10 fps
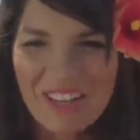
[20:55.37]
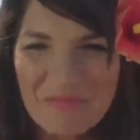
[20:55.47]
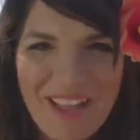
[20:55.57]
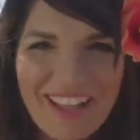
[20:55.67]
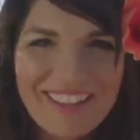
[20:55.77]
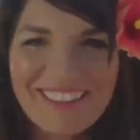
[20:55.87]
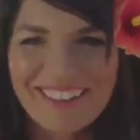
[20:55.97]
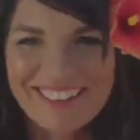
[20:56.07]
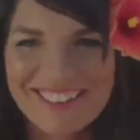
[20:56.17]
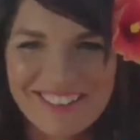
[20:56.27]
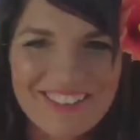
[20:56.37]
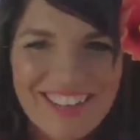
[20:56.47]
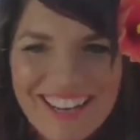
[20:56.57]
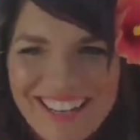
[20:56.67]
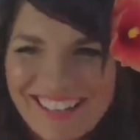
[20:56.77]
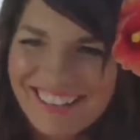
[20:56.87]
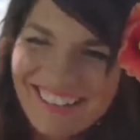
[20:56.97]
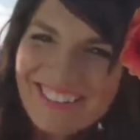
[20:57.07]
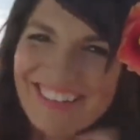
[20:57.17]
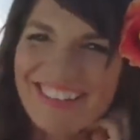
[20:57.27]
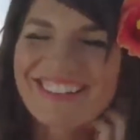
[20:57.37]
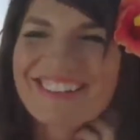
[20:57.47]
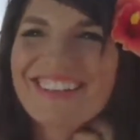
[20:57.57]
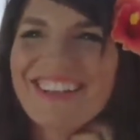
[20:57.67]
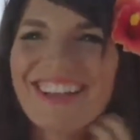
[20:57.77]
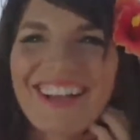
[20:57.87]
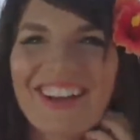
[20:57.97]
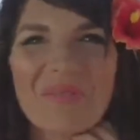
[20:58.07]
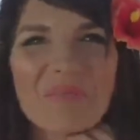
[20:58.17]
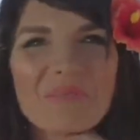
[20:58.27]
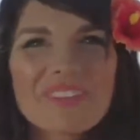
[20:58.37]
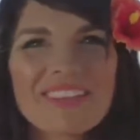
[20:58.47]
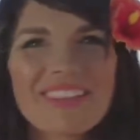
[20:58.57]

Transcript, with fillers: unpack there so great oh my gosh um